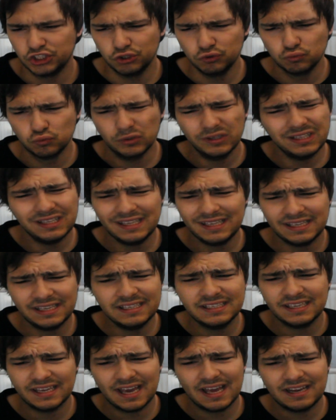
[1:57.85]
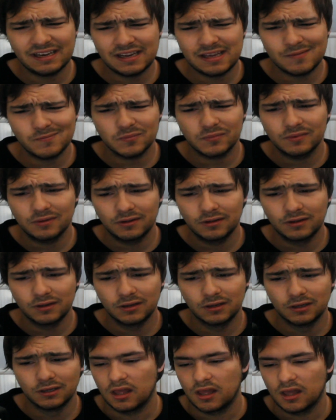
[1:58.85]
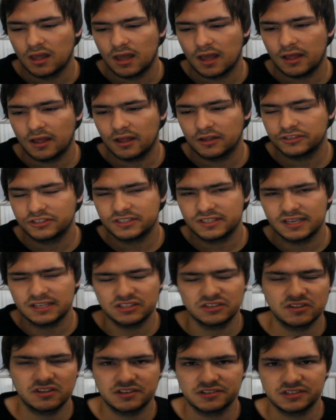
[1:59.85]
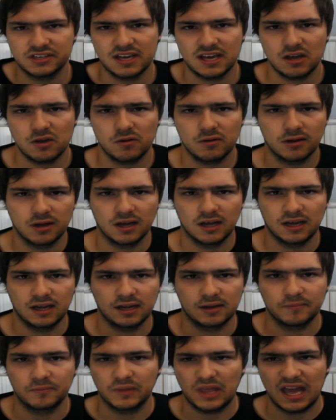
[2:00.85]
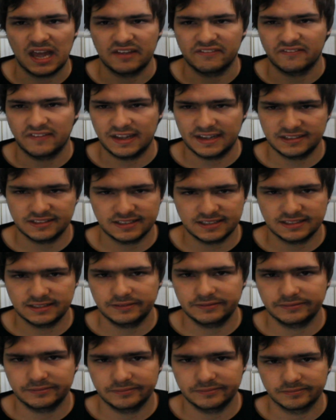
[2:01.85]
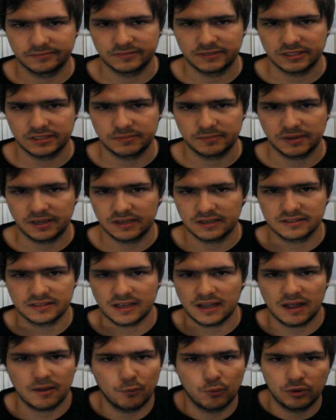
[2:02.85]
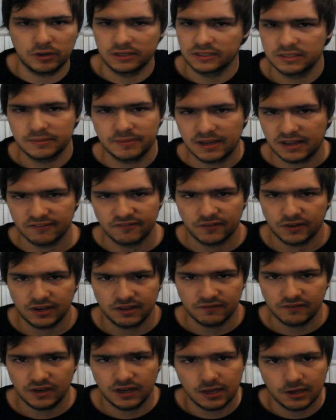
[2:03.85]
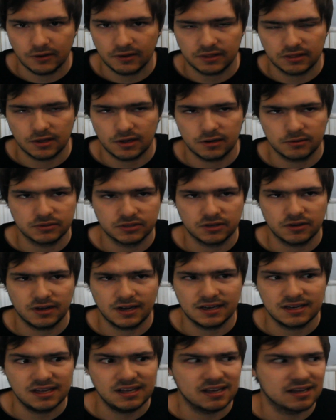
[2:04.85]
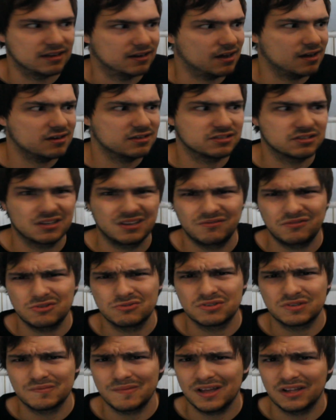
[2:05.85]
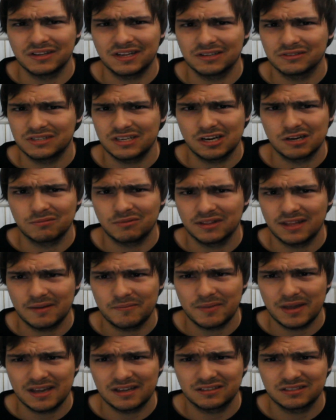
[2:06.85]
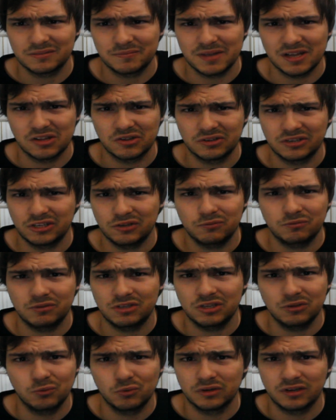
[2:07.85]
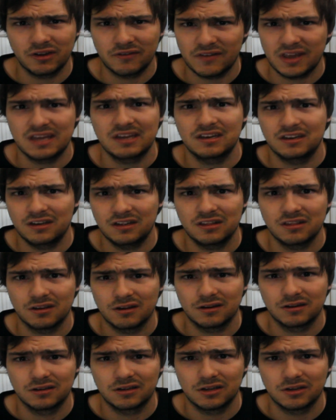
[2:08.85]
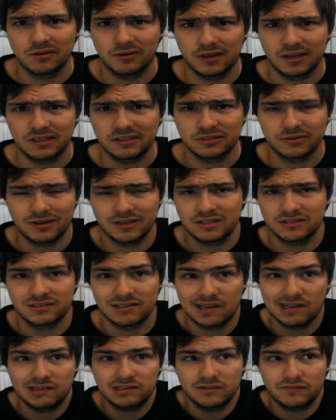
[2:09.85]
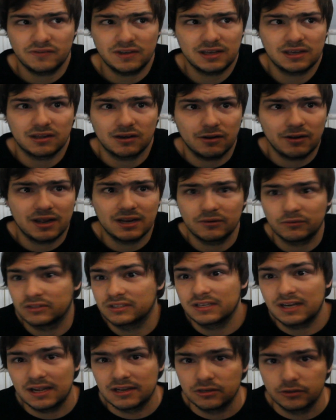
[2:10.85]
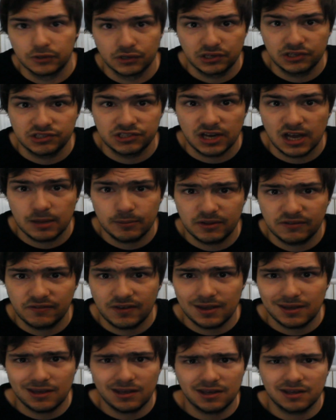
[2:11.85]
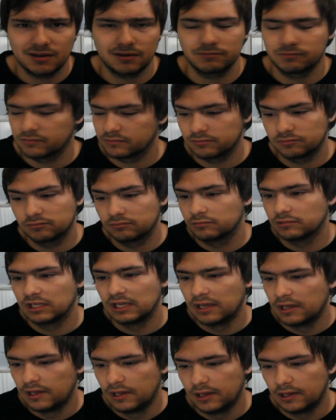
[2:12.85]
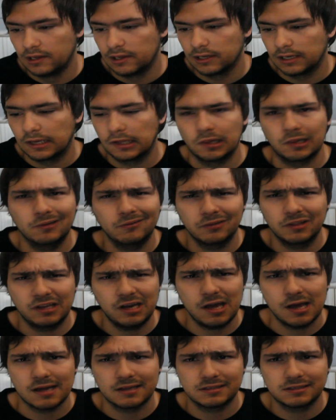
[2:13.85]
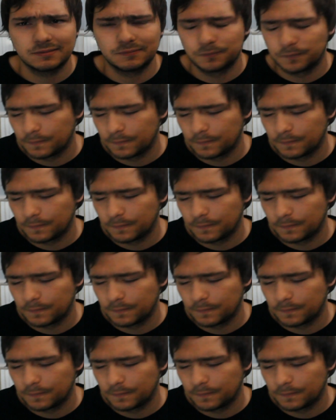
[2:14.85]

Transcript: You really eat catnip? I'll just answer this now. I faked it. Just because I wanted to make a funny video. I thought it was a good idea, and honestly, if you smelled how terrible that bag smelled, you wouldn't have ate it either. Okay, so I decided to fake it. Alright, did I do a good job at faking it? Clearly not.